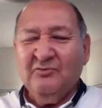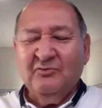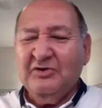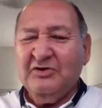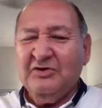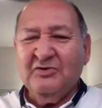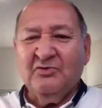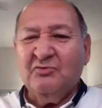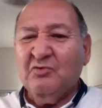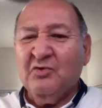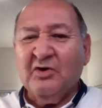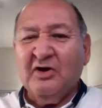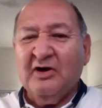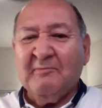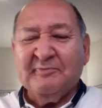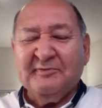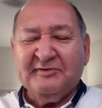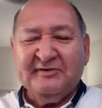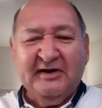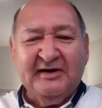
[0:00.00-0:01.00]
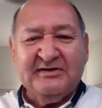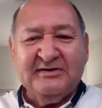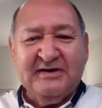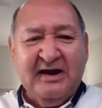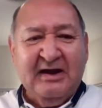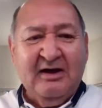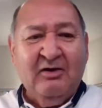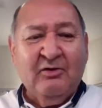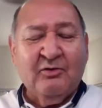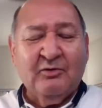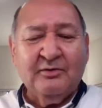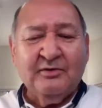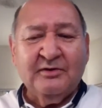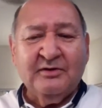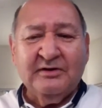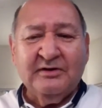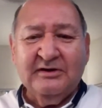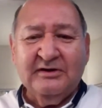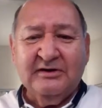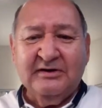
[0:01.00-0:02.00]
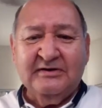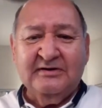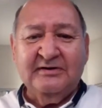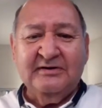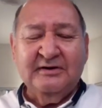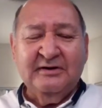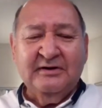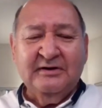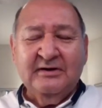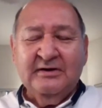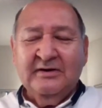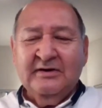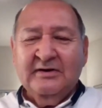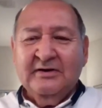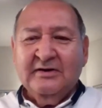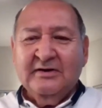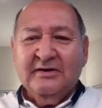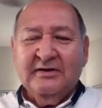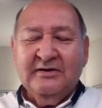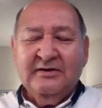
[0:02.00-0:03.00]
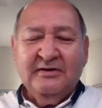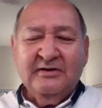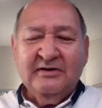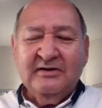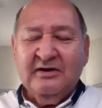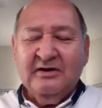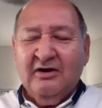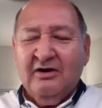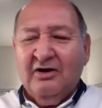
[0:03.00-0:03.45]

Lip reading: you know, we're upside down in